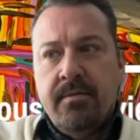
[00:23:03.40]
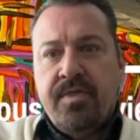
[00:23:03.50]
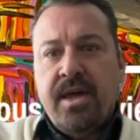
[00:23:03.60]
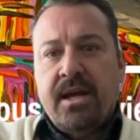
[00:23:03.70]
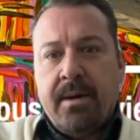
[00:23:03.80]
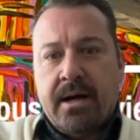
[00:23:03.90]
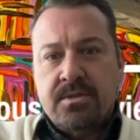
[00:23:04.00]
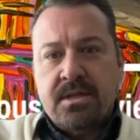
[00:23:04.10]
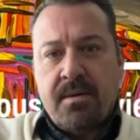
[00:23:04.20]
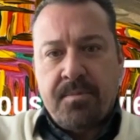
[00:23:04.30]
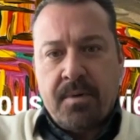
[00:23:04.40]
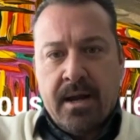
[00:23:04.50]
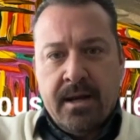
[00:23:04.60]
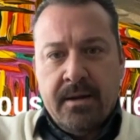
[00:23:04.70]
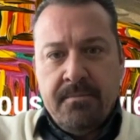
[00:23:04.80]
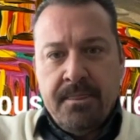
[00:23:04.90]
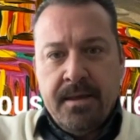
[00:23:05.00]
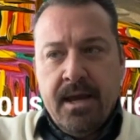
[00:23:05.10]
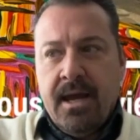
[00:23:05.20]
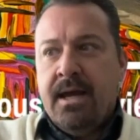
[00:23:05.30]
think about somebody
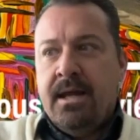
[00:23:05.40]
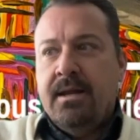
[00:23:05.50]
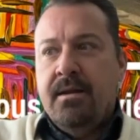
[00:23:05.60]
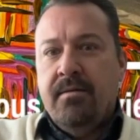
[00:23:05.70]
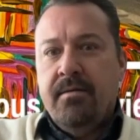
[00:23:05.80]
and